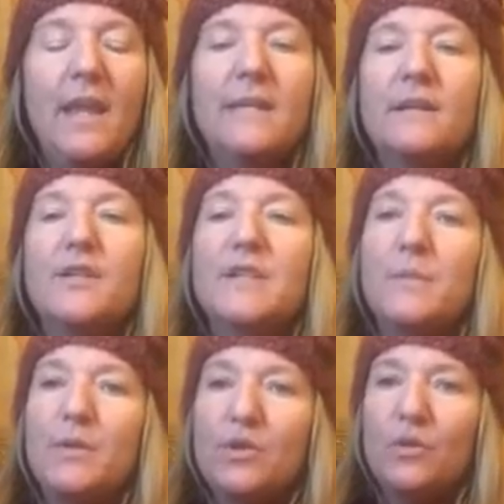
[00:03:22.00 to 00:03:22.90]
is our
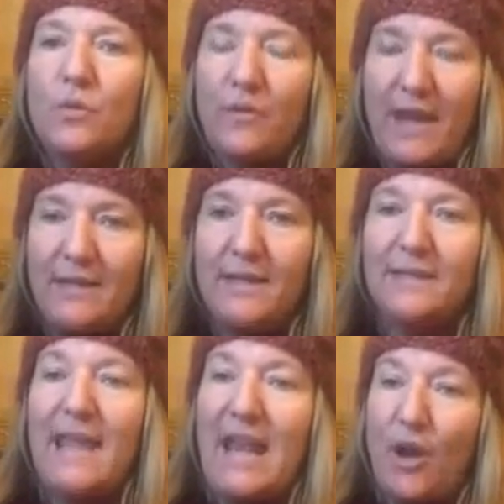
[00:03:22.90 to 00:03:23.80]
spiritual
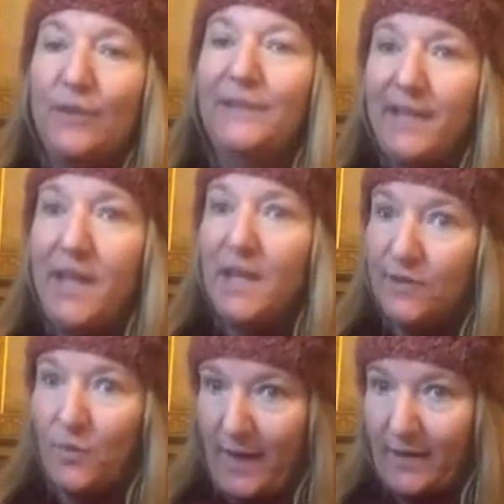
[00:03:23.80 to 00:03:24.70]
greatness and our
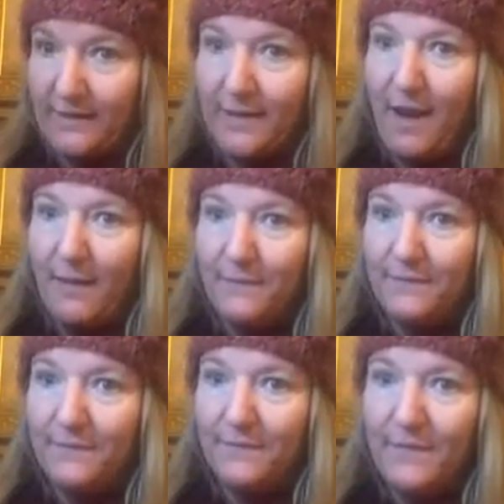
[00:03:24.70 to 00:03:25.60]
lineage wakes up.
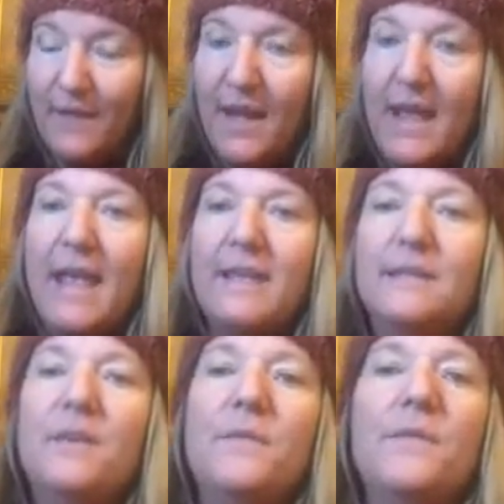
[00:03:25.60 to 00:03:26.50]
And
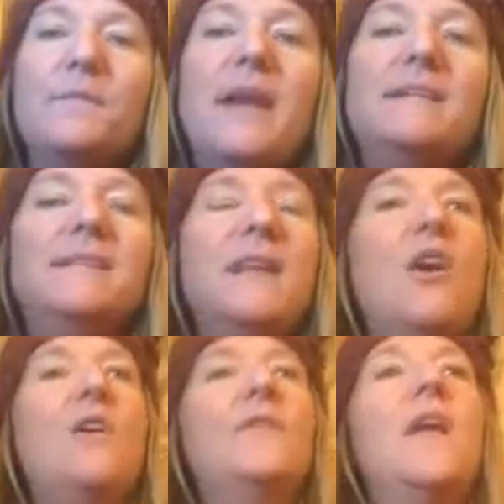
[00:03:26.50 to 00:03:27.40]
so for
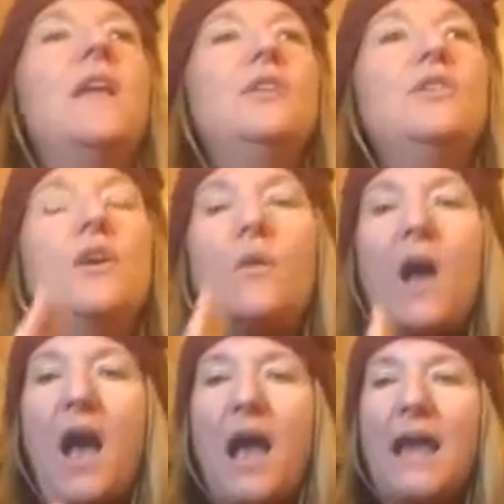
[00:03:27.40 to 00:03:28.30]
myself,
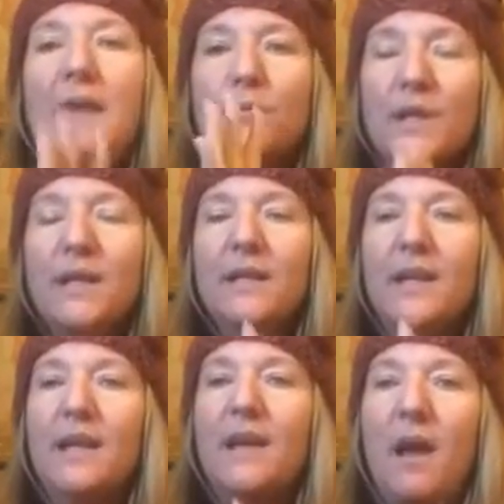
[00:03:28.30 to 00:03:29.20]
I
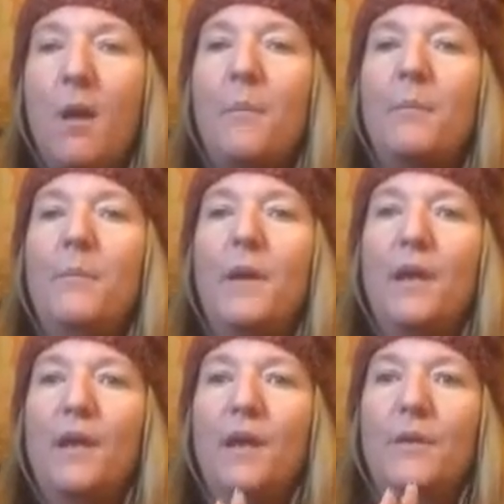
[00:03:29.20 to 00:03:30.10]
really come
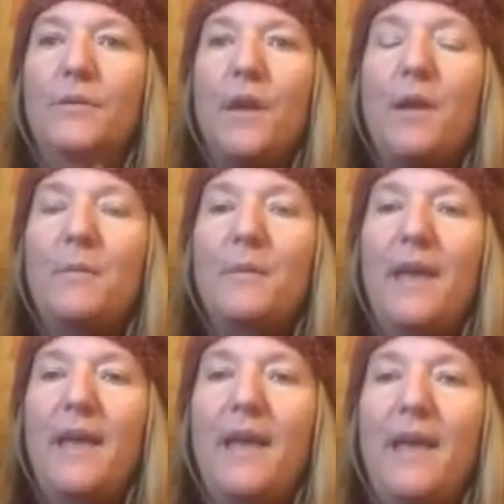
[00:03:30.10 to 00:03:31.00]
from
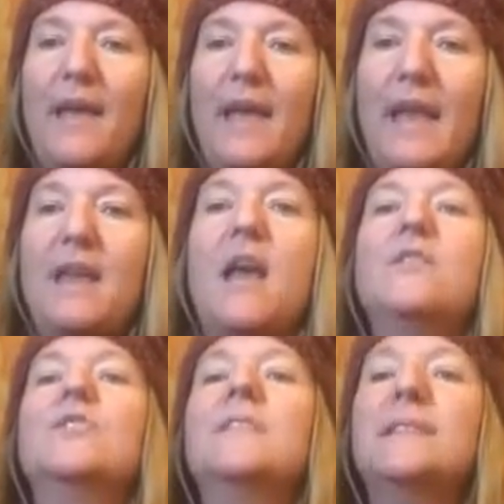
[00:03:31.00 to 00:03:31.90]
an
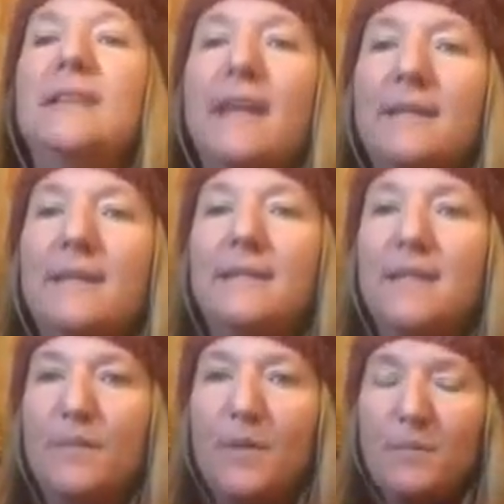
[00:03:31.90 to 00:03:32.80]
understanding
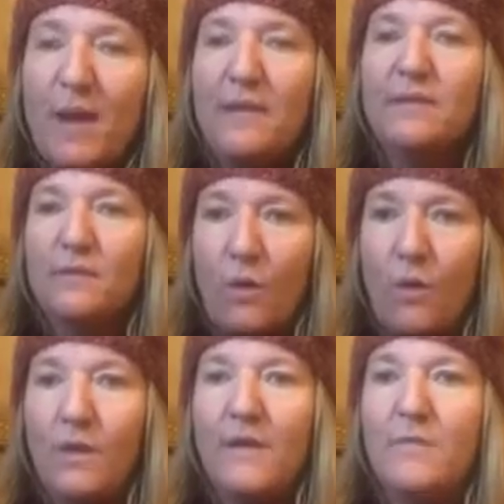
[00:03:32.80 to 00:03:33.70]
deep in my
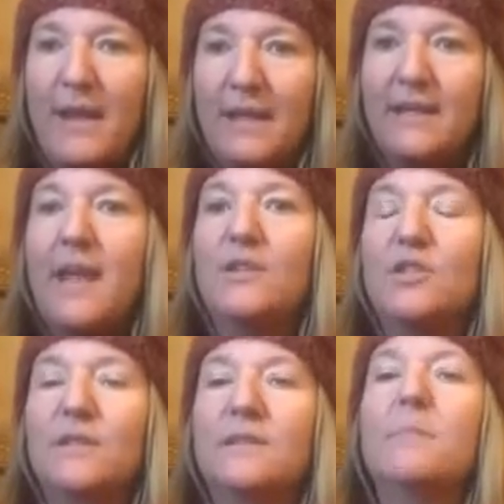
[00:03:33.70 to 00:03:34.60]
soul of my
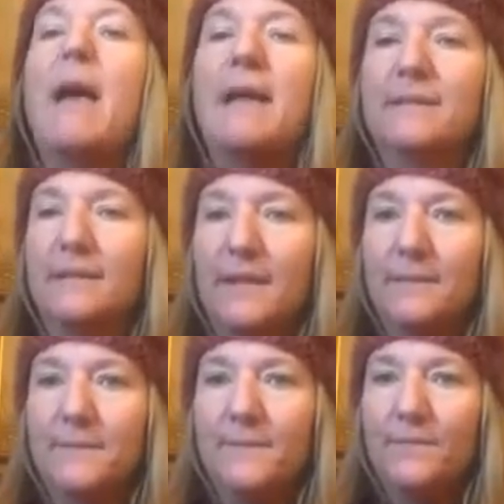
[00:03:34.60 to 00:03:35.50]
connection to Magdalene.